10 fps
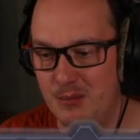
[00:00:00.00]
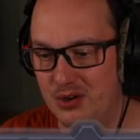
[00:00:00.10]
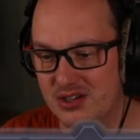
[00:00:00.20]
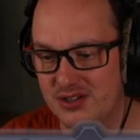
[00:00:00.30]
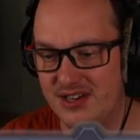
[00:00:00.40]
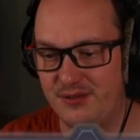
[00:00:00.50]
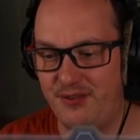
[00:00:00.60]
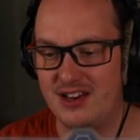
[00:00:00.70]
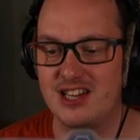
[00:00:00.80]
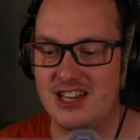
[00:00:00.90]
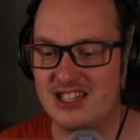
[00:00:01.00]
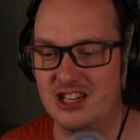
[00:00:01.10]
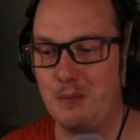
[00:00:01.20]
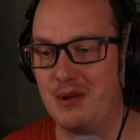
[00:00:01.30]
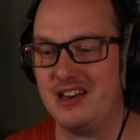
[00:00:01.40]
because of its
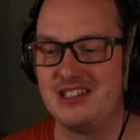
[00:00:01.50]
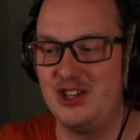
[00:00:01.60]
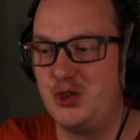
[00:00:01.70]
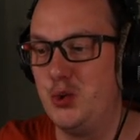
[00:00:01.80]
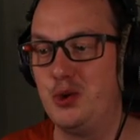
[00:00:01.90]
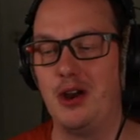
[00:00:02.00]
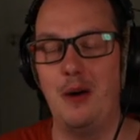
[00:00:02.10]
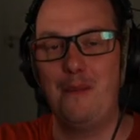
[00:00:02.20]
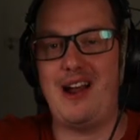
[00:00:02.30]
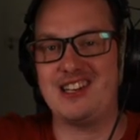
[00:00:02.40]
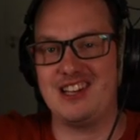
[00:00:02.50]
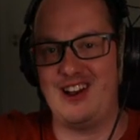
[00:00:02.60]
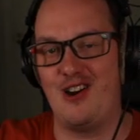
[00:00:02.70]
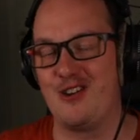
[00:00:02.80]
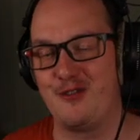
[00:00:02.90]
fantastic ability to come back to
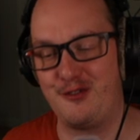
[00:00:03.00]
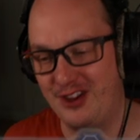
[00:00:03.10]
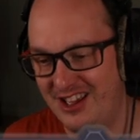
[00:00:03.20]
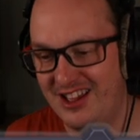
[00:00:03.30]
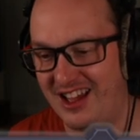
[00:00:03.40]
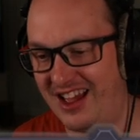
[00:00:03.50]
life.